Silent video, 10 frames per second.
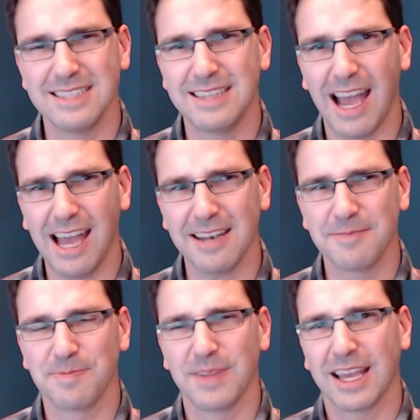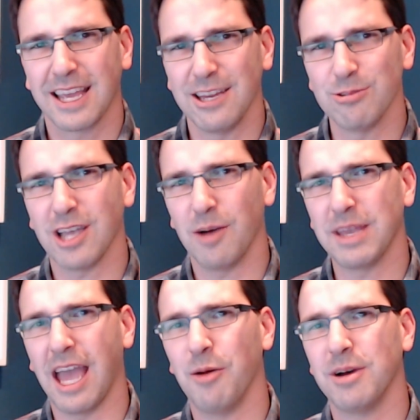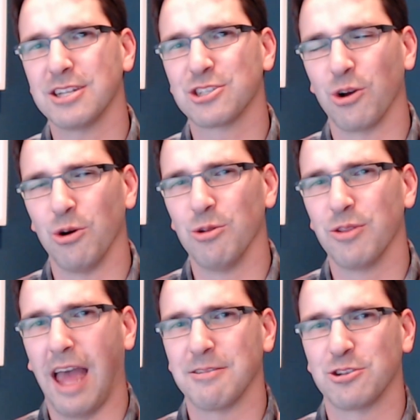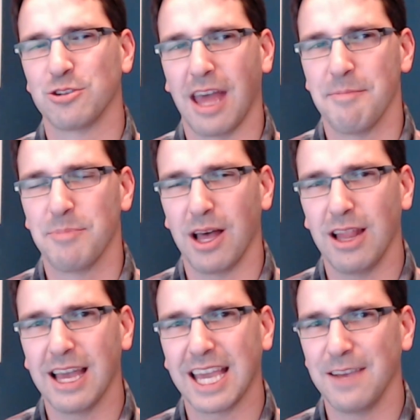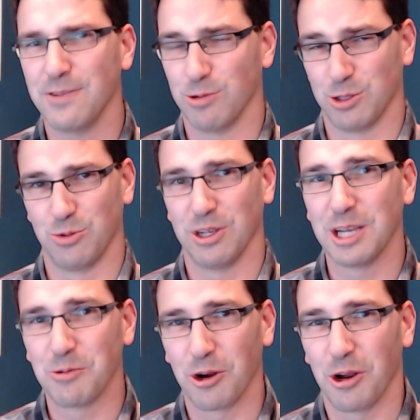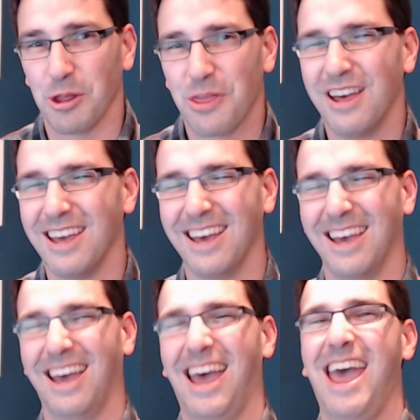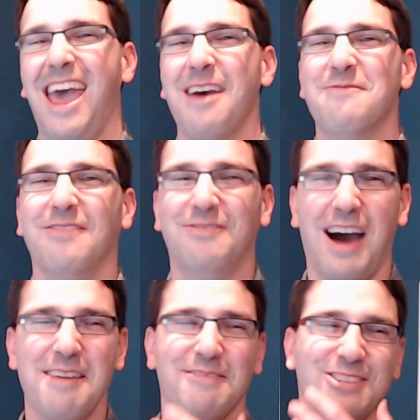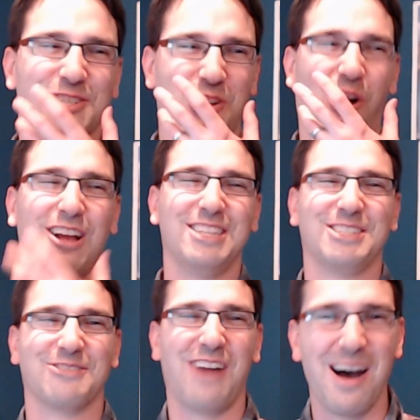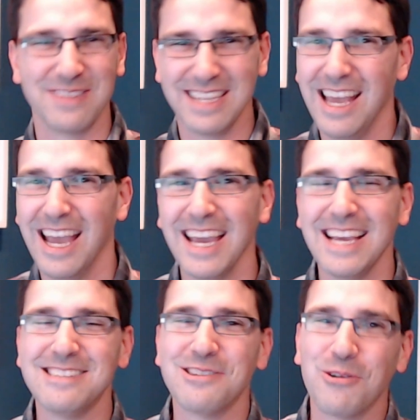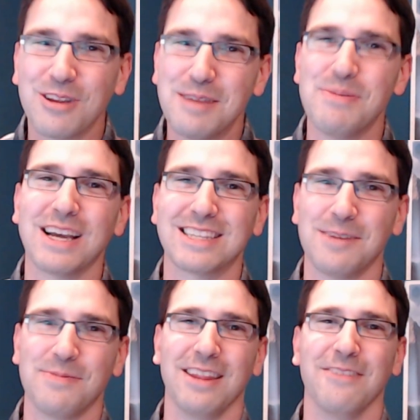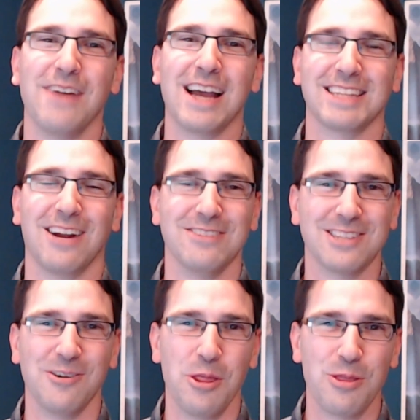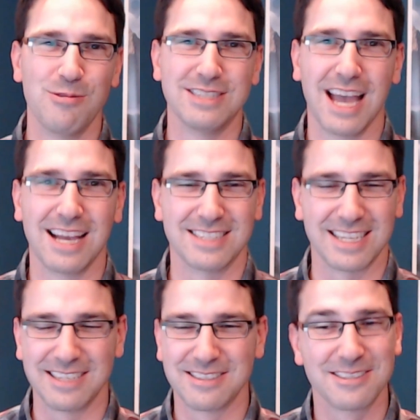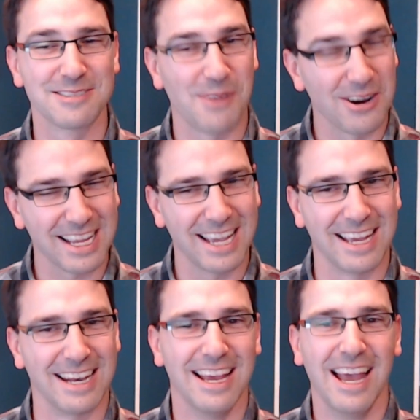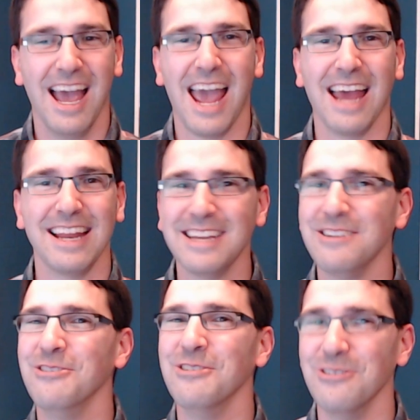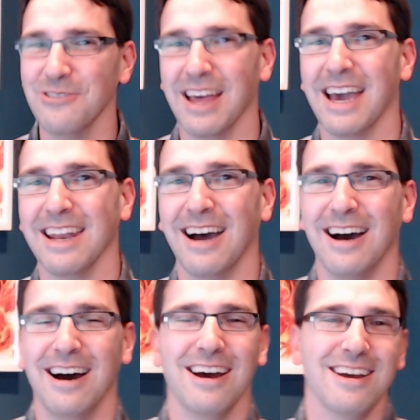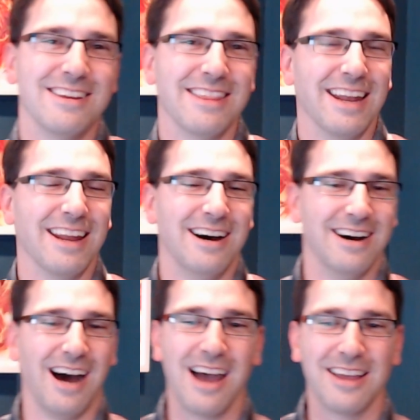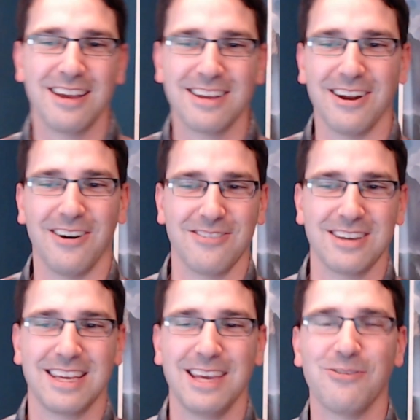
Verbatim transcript: Dad, can you tell me how much gold that, that bell I gave you is really worth? And my jaw dropped. He totally picked up on the fact that I was so enthusiastic. He's a smart kid, and he knew that uh, that uh, you know, he